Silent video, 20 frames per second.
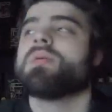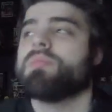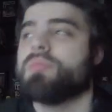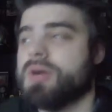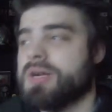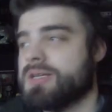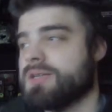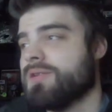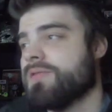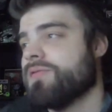
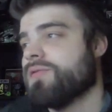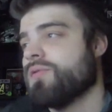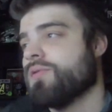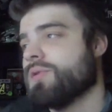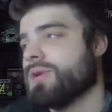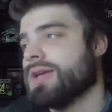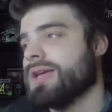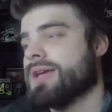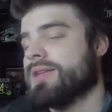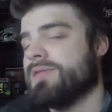Brent for
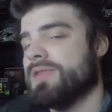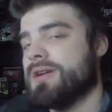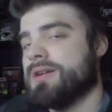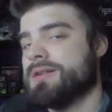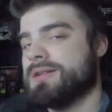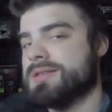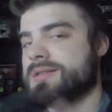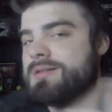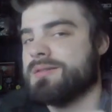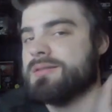Geek
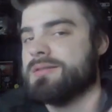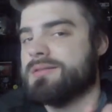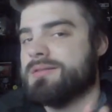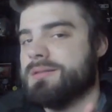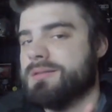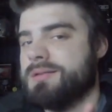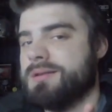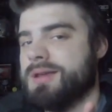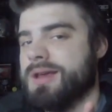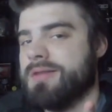Variants.
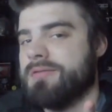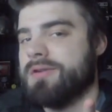Have a